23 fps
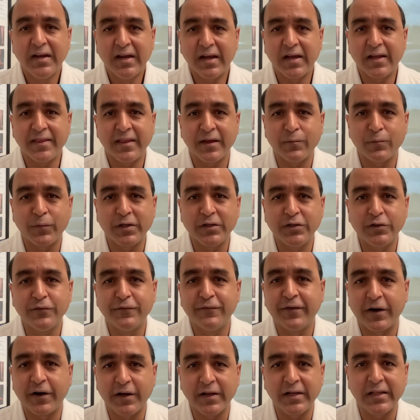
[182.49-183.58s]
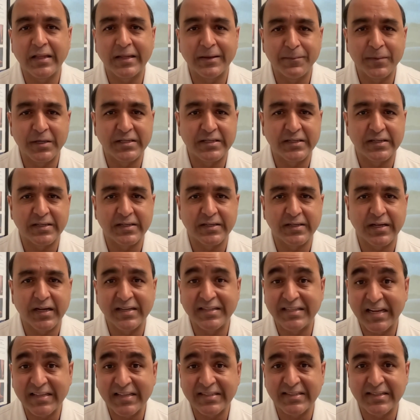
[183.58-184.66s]
And then we do very limited
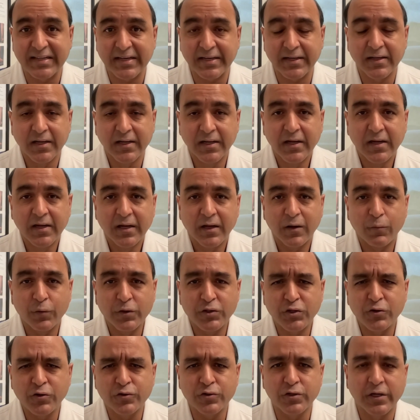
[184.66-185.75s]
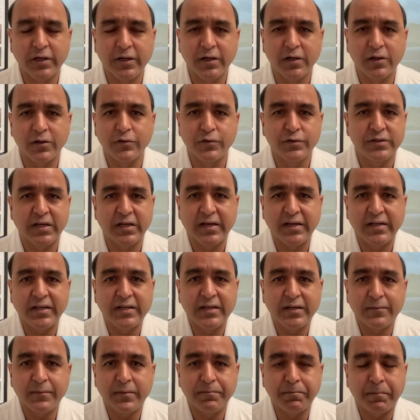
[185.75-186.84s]
testing, which usually includes a
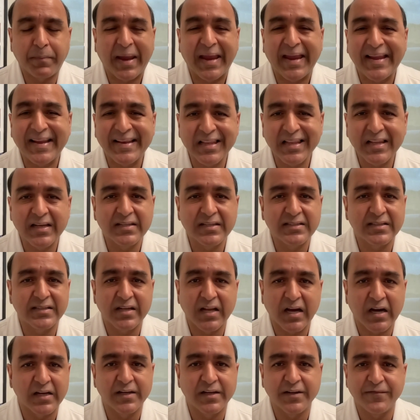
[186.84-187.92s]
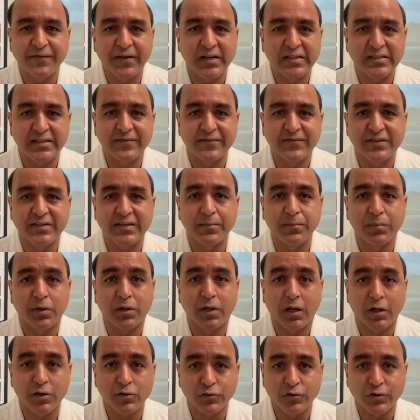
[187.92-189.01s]
painless, non-invasive,
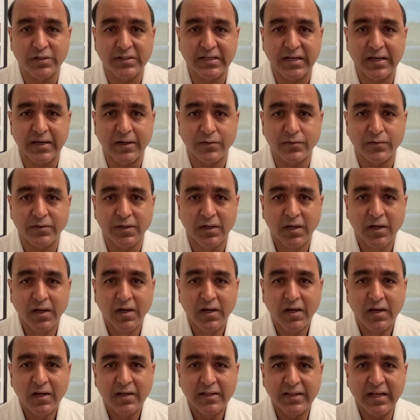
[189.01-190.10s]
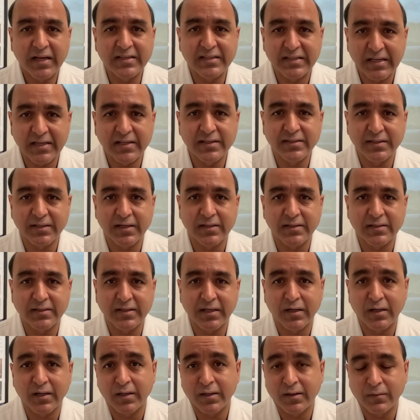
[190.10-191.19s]
simple ultrasound that tells us
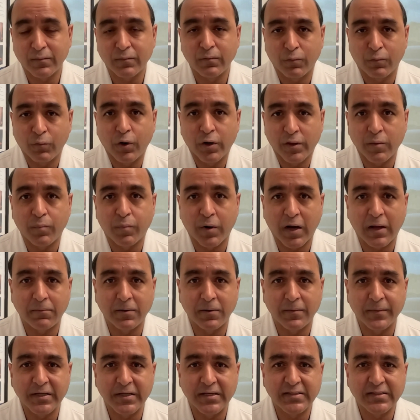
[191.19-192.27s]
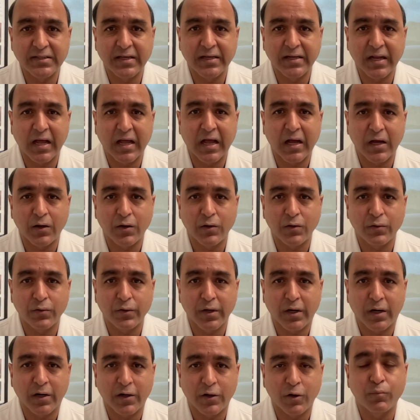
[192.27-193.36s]
where the problem is and how
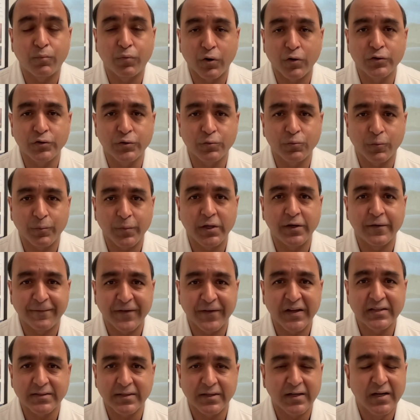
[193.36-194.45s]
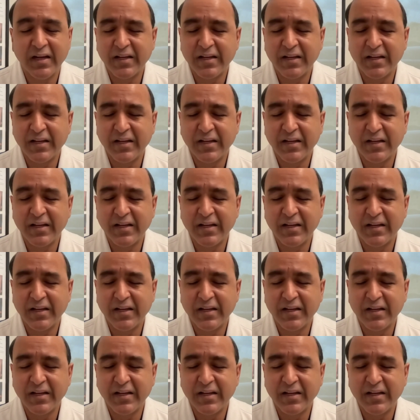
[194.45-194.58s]
our approach will be to fix it.